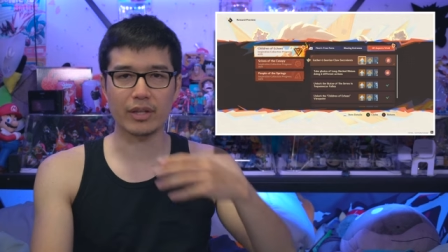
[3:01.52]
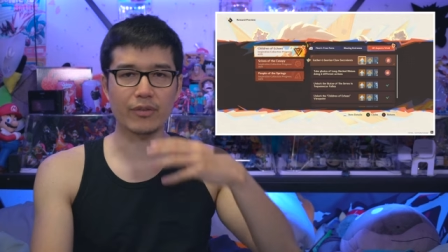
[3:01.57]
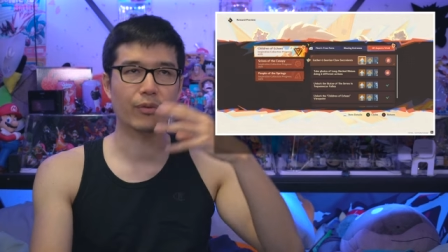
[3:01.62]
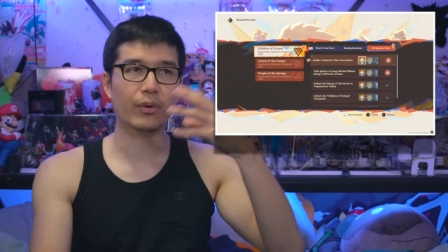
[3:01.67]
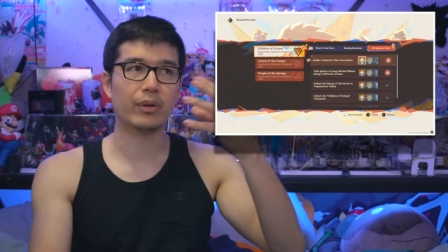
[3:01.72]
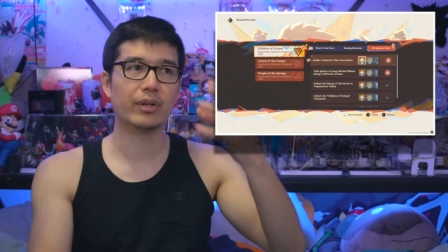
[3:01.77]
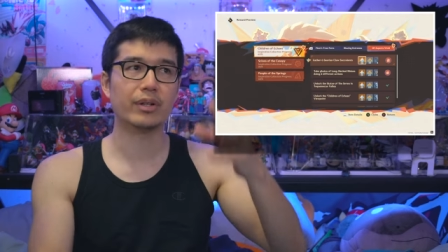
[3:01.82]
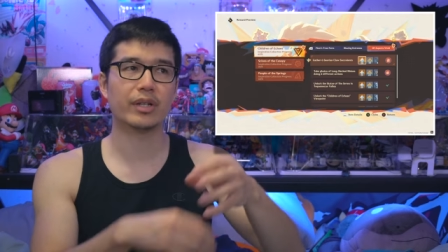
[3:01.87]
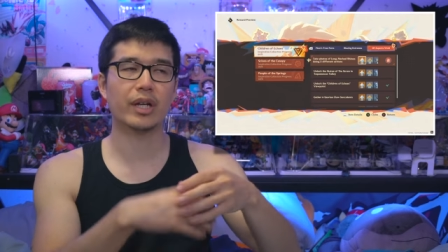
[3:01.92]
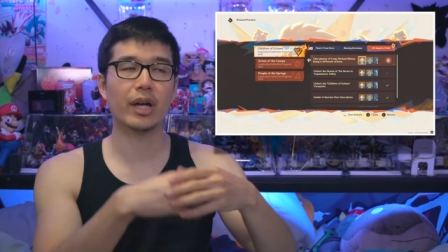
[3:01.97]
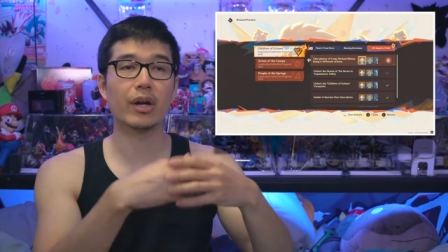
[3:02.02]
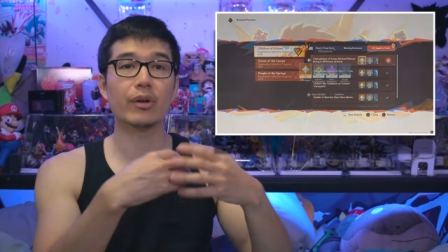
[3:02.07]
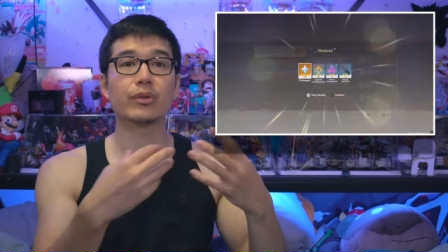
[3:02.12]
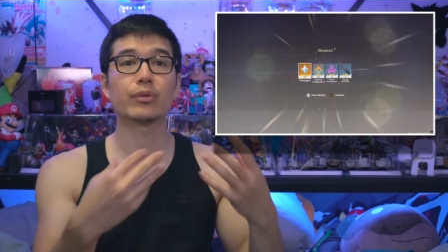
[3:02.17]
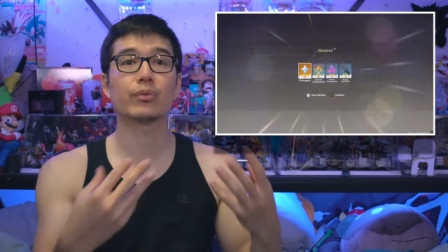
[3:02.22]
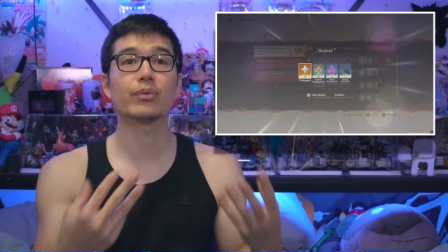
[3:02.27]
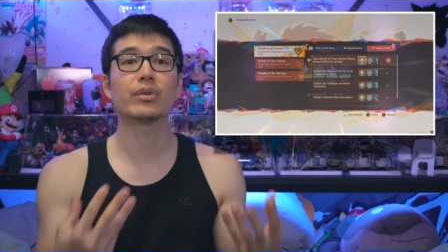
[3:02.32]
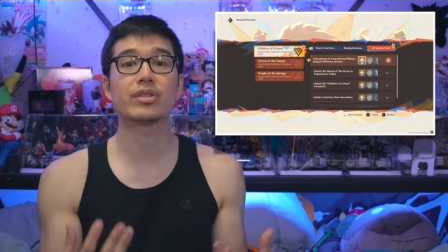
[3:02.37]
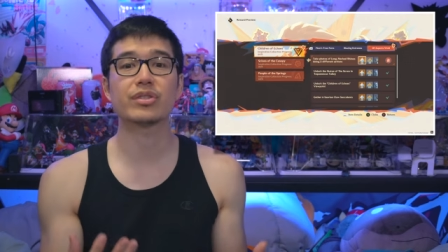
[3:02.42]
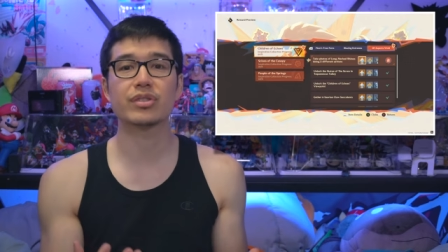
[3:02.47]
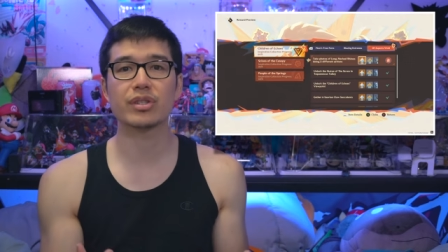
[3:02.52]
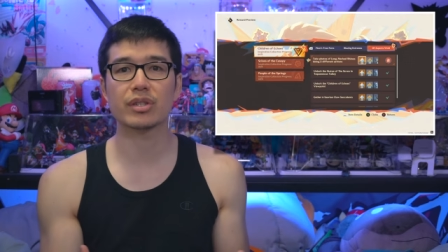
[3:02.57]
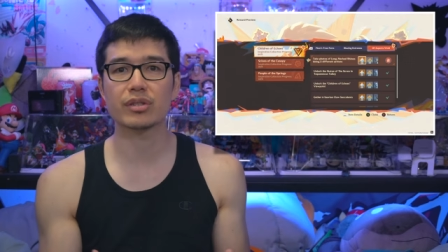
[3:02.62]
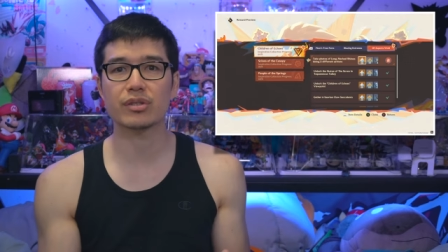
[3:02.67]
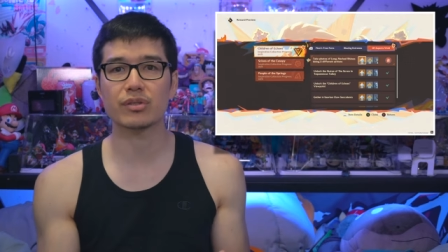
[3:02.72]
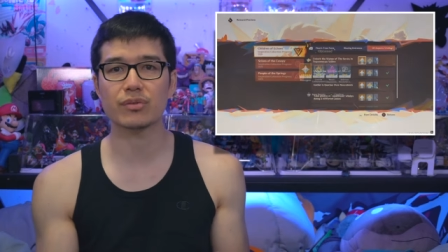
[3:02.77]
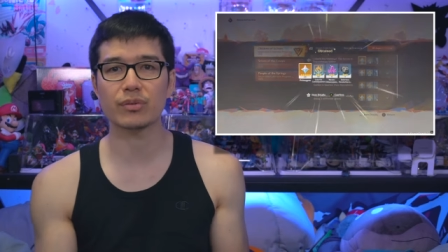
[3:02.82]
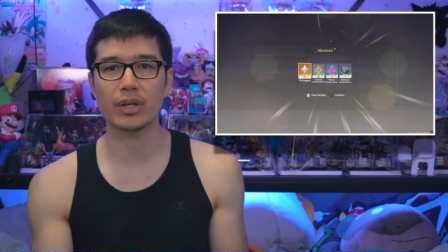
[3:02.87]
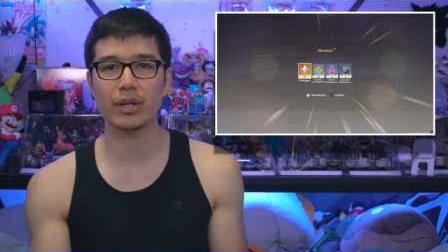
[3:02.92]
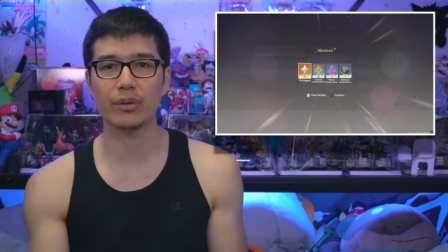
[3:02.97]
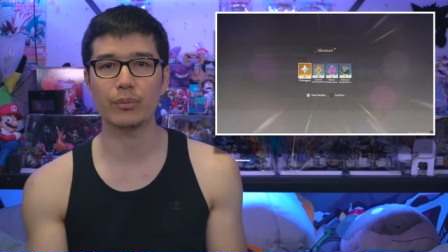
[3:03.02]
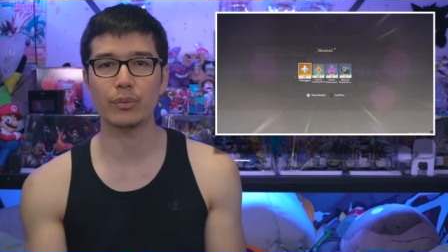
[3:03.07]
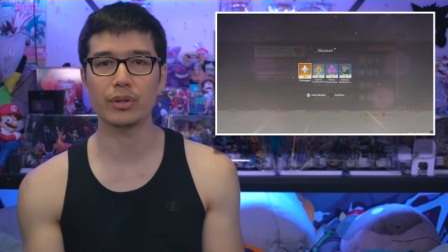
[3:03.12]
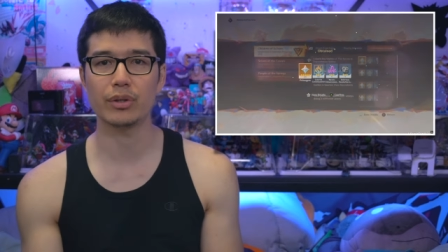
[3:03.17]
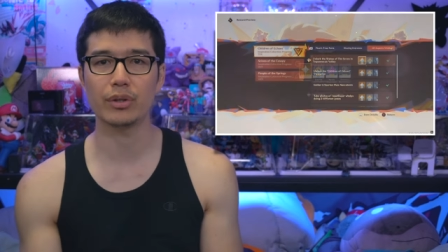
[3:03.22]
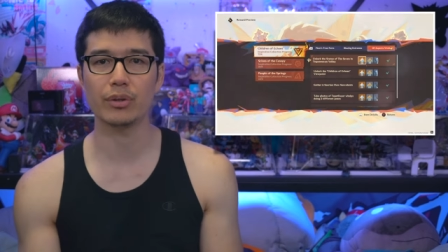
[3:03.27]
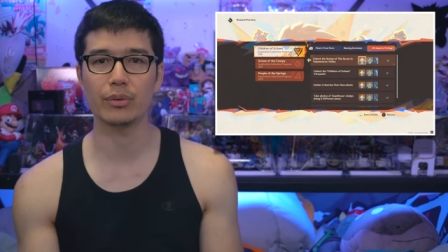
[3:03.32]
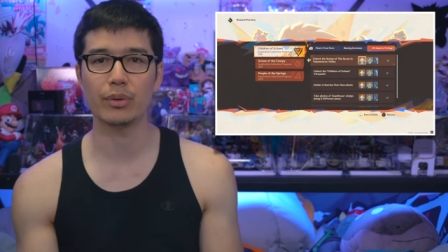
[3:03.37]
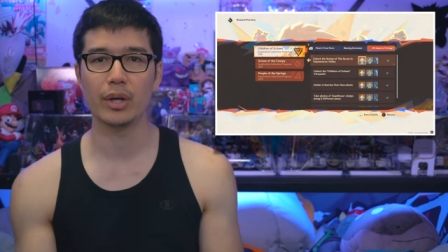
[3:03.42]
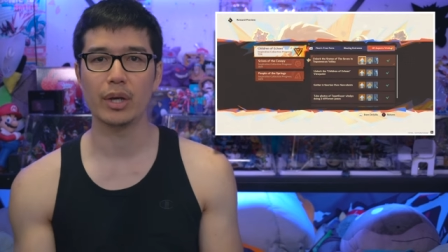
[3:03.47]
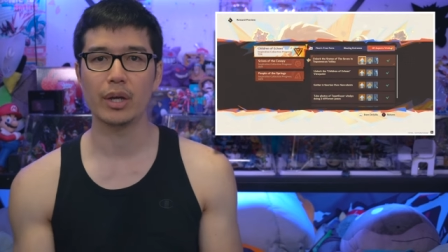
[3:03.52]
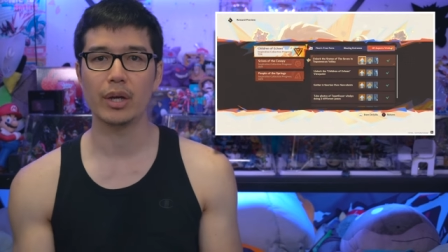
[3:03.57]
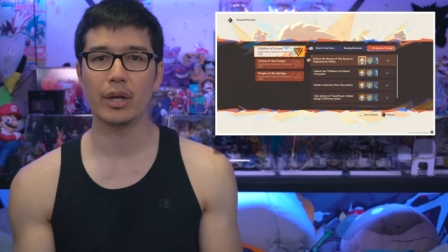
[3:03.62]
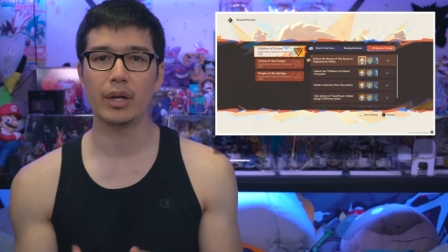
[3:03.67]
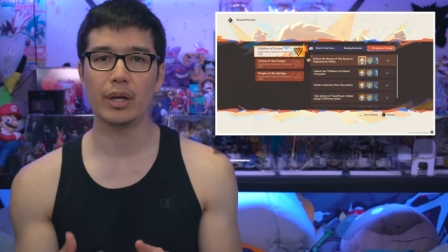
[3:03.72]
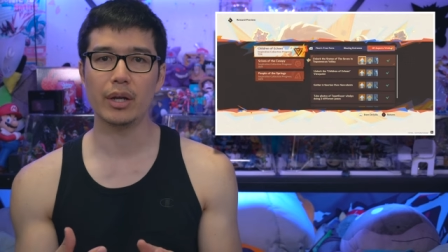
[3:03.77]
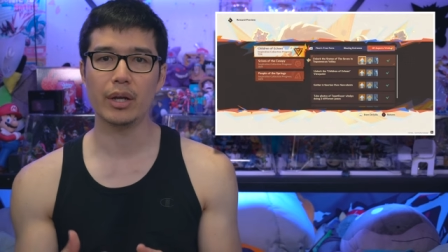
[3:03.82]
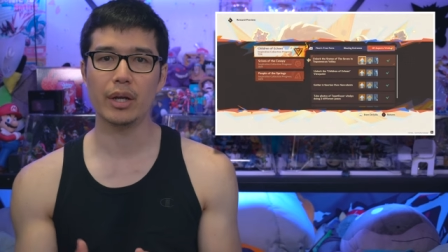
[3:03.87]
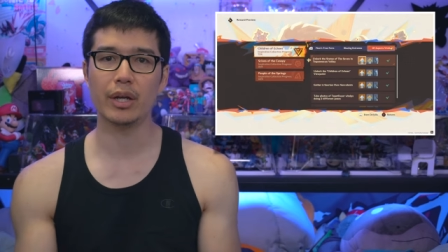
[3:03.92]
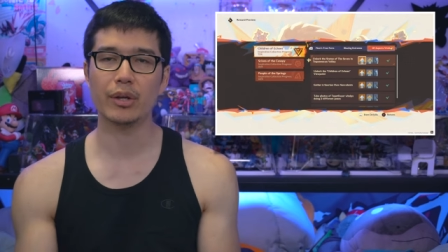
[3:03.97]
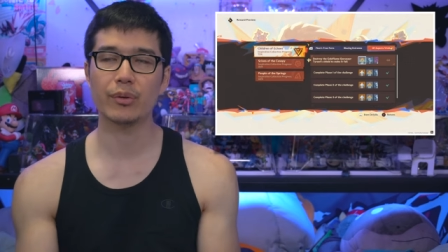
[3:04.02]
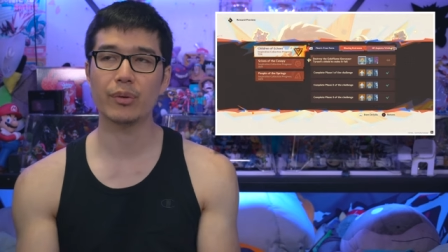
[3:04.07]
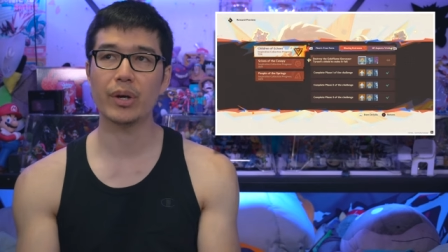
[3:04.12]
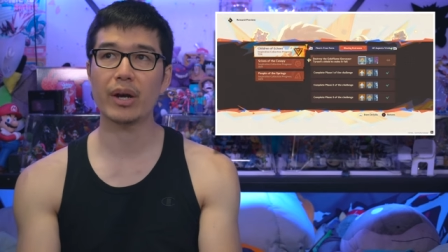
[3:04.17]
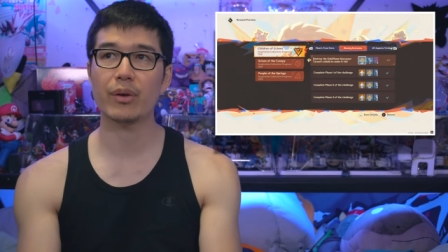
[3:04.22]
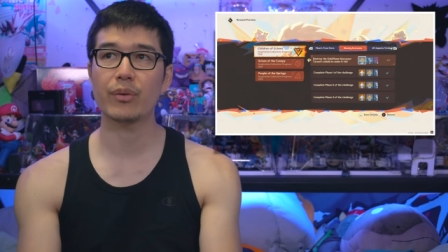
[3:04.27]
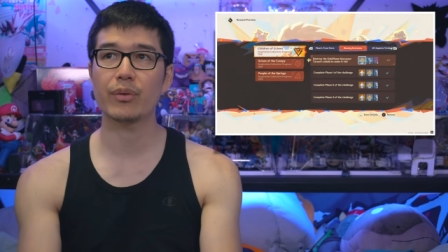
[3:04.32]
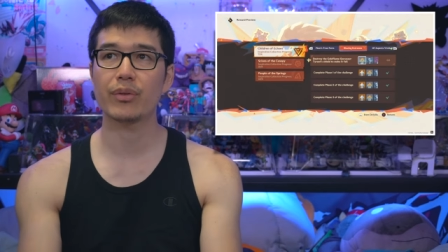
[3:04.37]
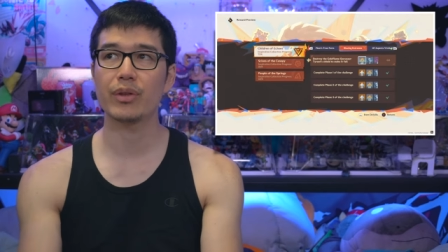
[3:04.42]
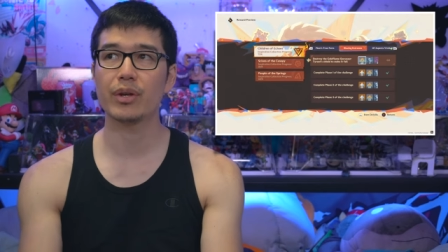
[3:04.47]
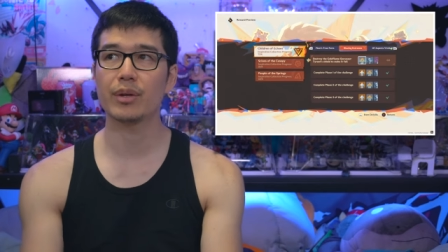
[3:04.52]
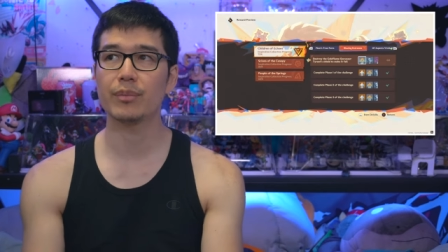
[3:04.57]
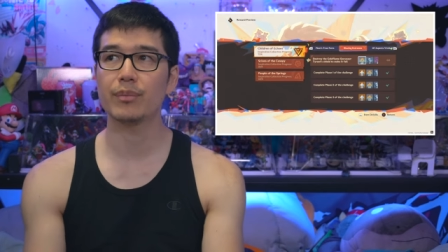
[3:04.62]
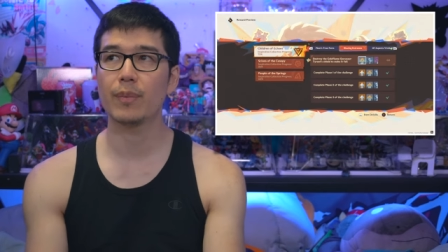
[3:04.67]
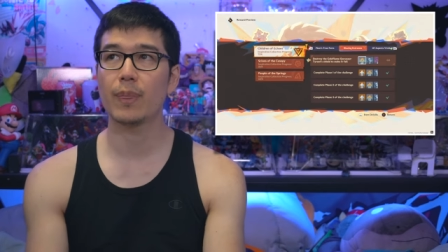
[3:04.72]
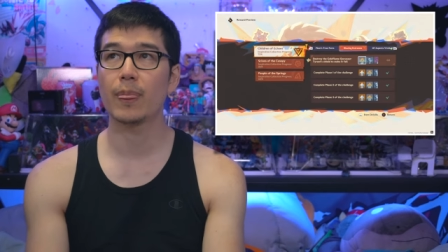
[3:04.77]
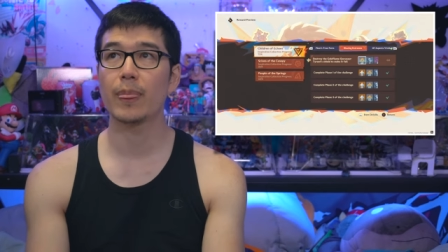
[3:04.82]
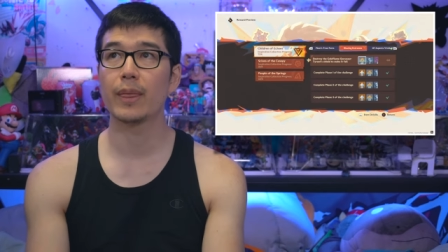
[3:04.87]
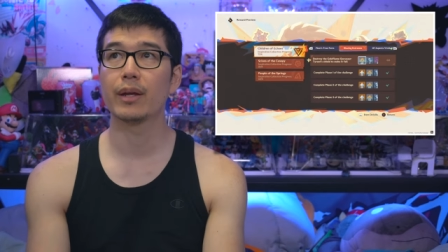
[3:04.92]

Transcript: different characteristics right when you interact with them